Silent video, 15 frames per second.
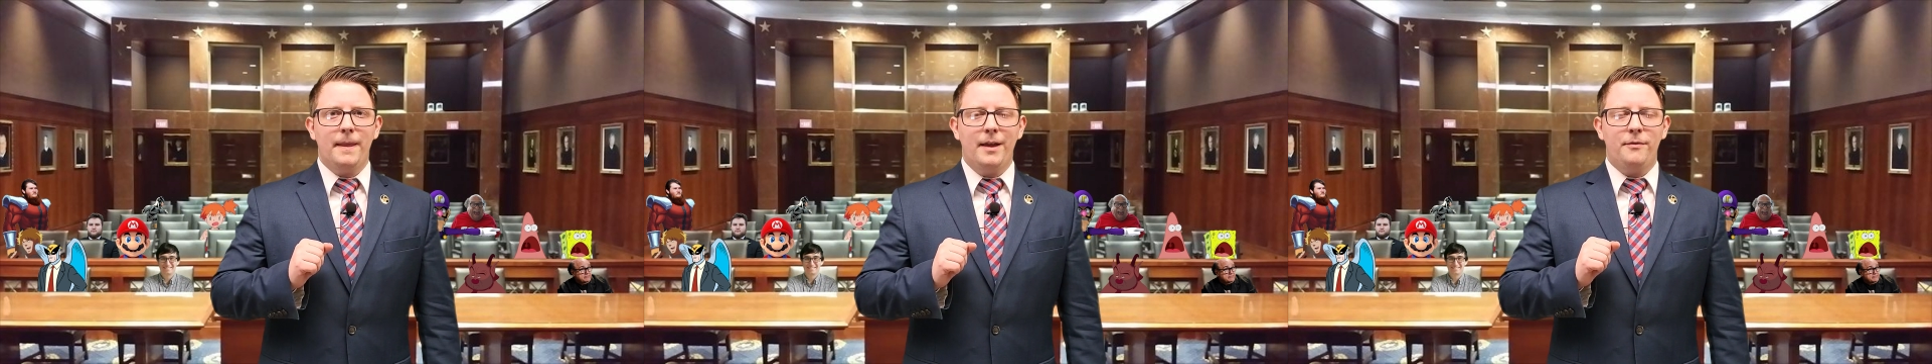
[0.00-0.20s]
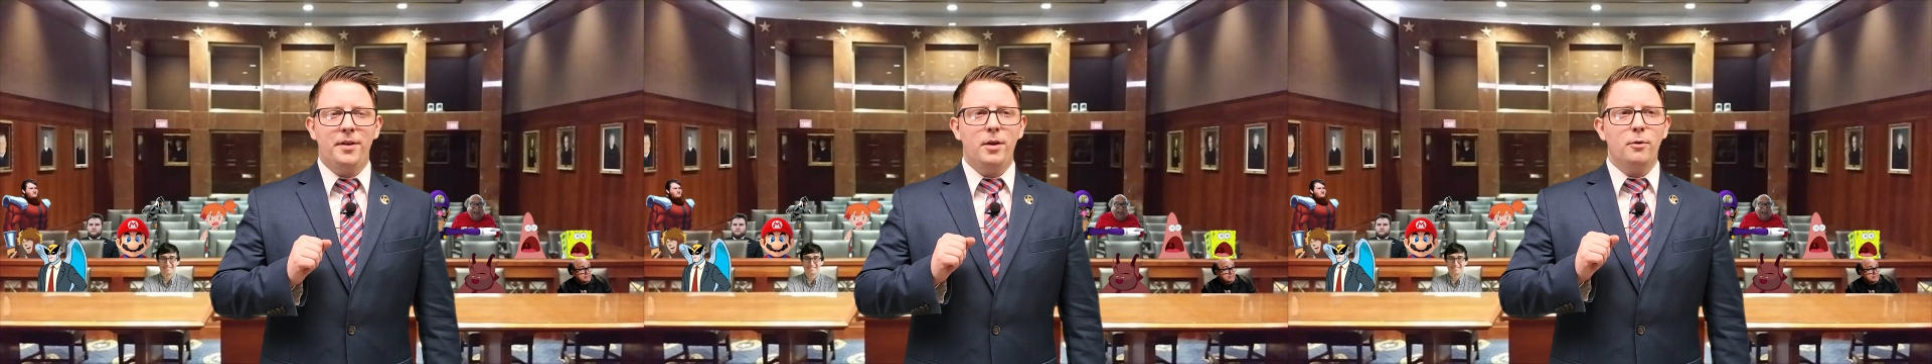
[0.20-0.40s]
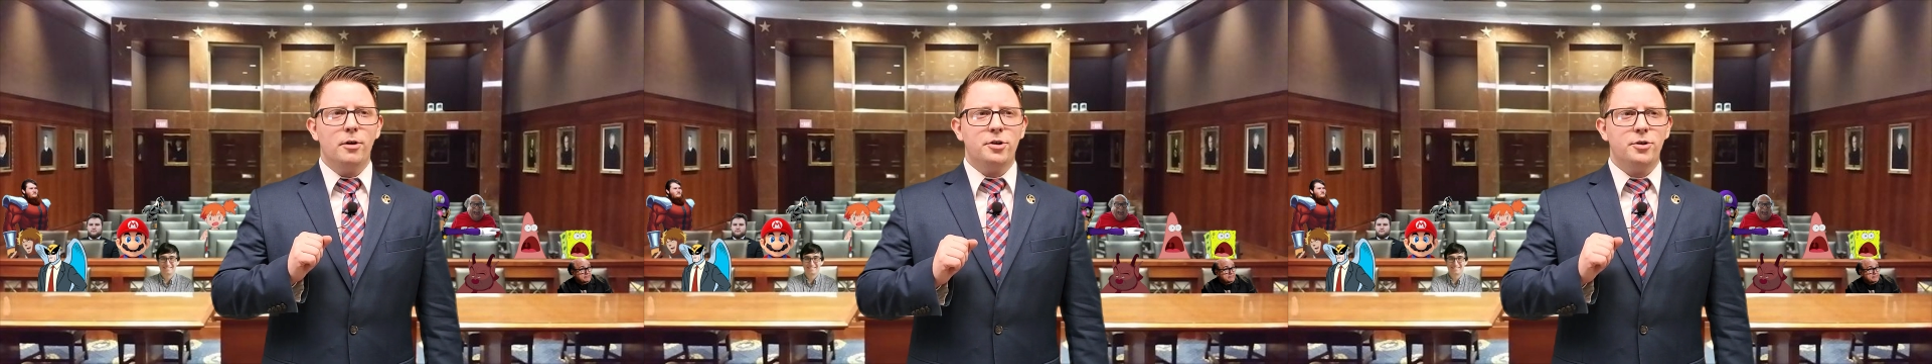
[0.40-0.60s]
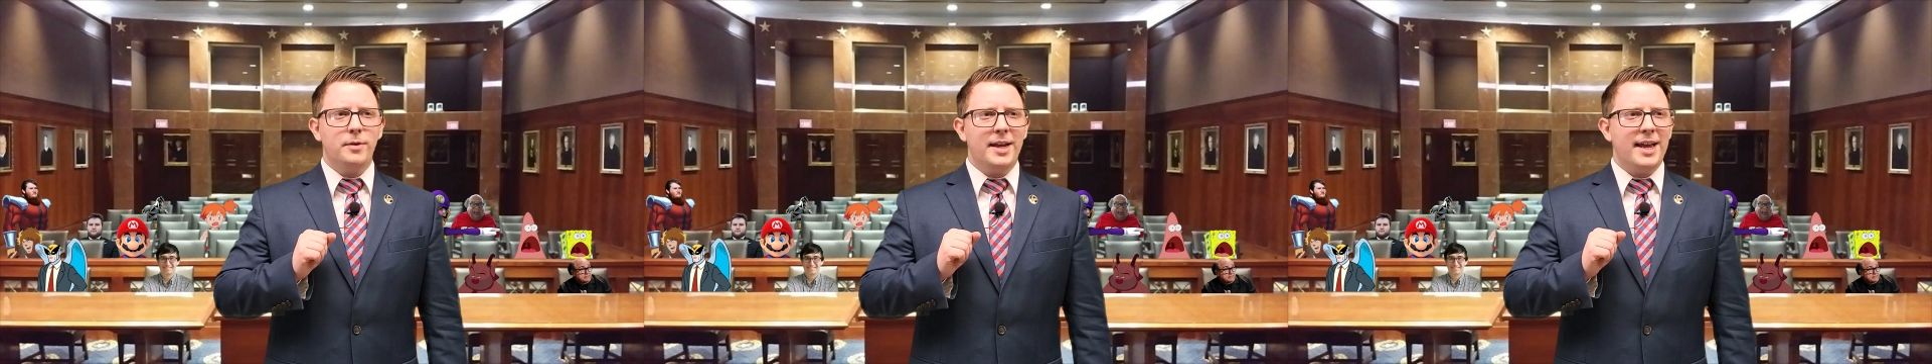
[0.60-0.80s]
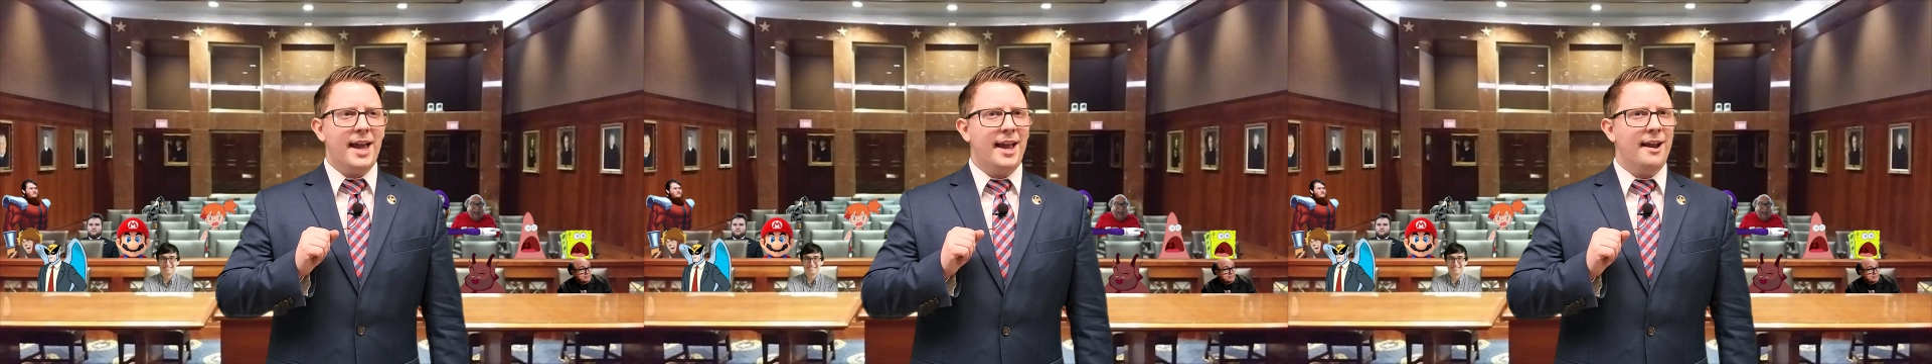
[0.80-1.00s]
if he were
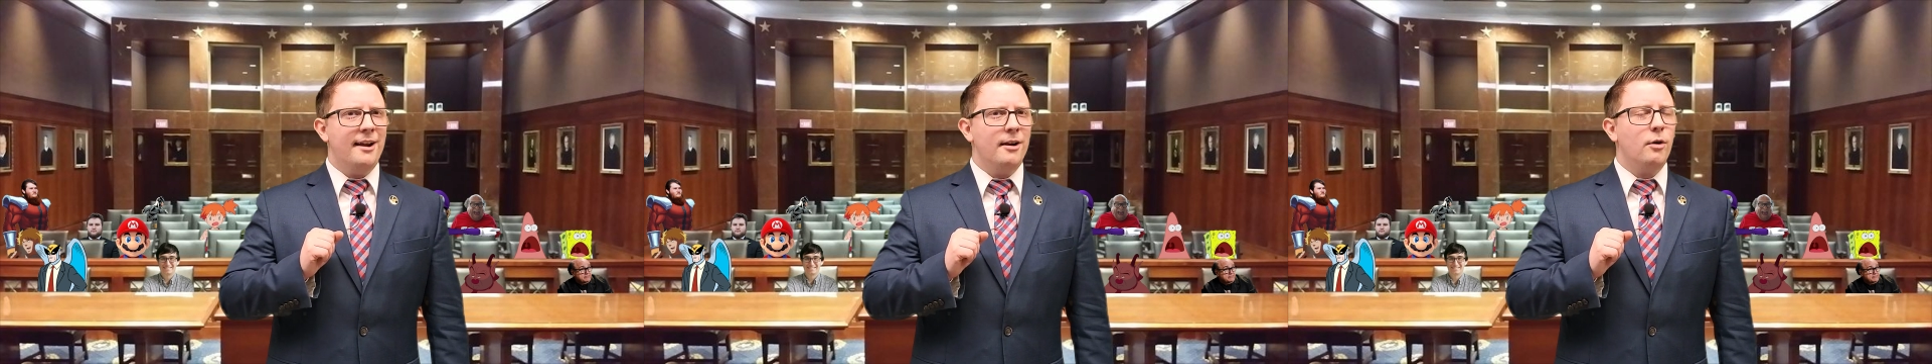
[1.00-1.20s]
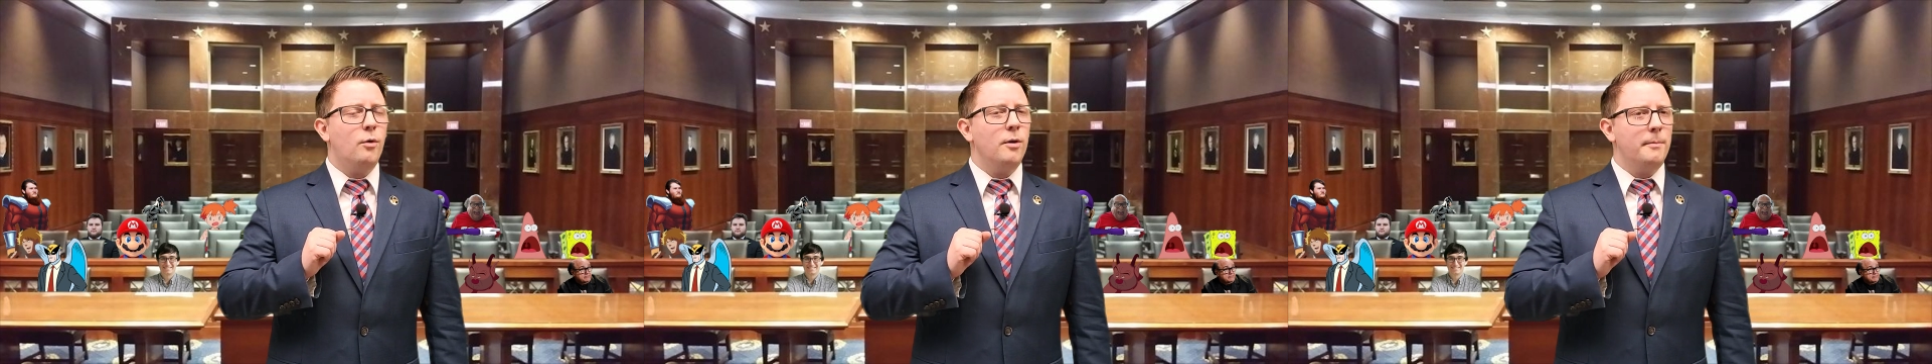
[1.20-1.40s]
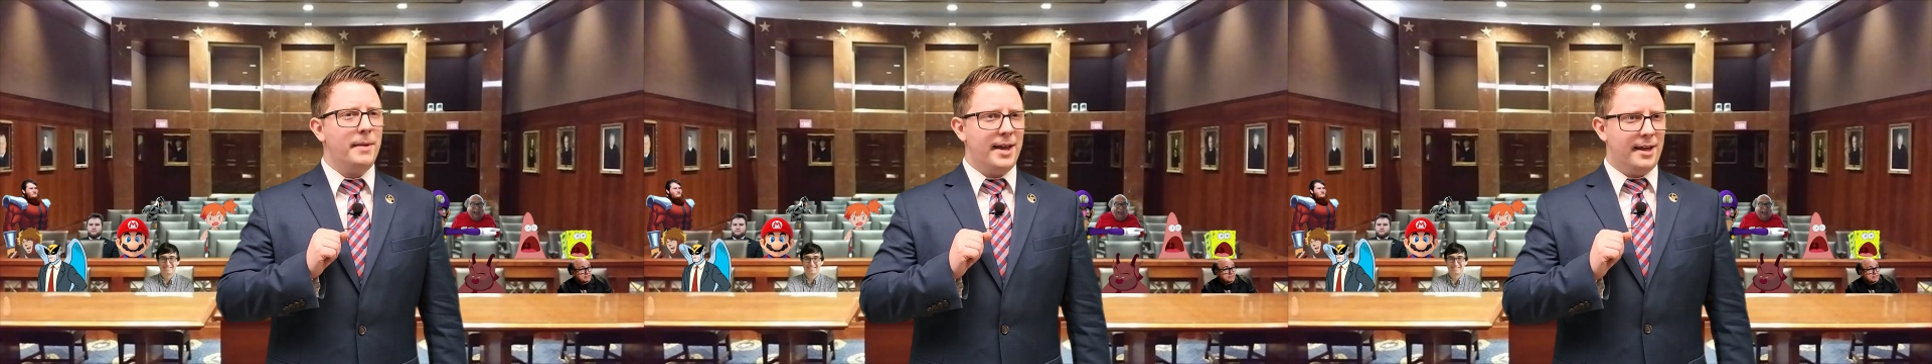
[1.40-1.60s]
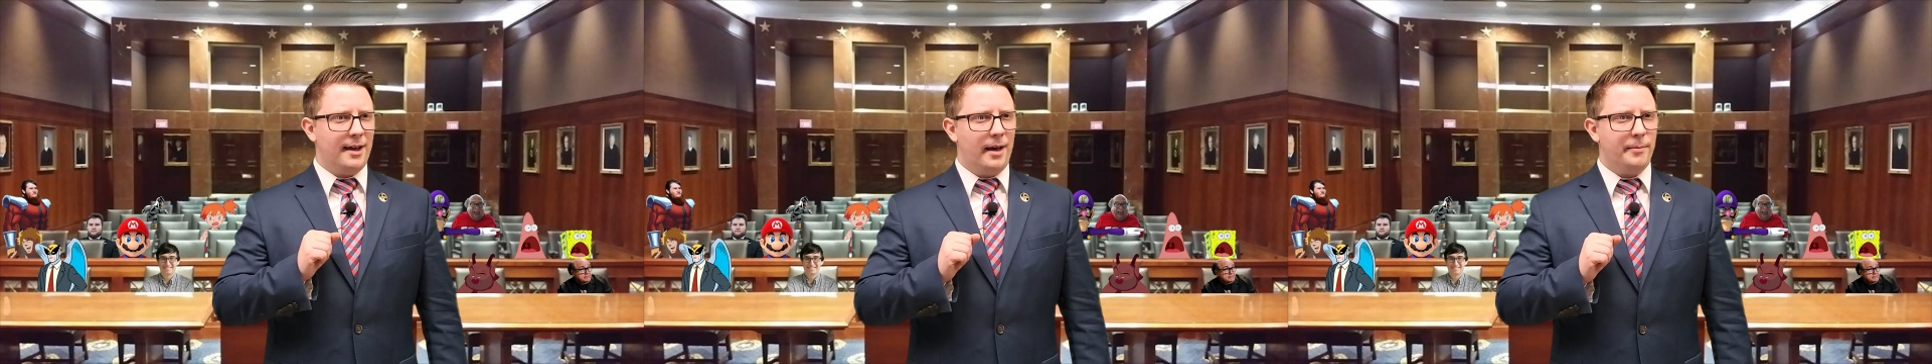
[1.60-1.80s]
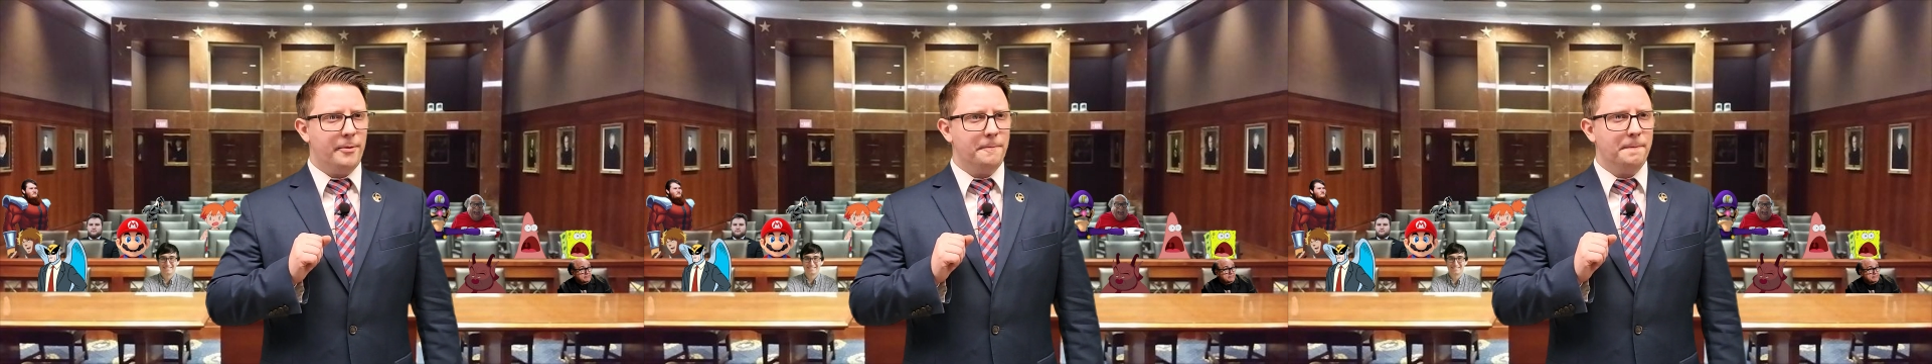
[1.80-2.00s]
doing hair or
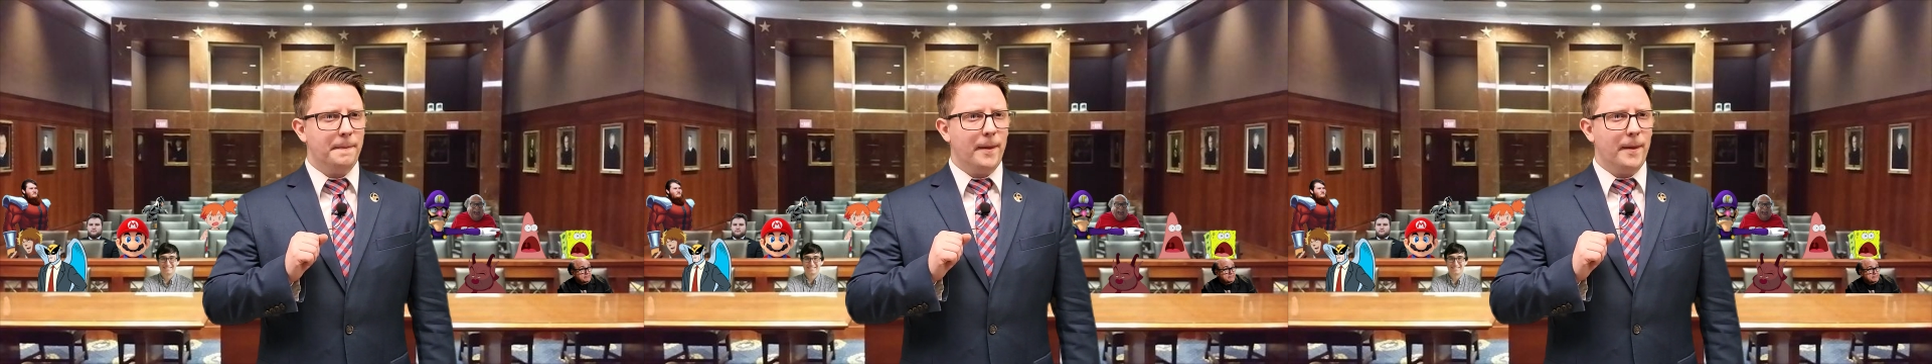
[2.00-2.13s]
makeup,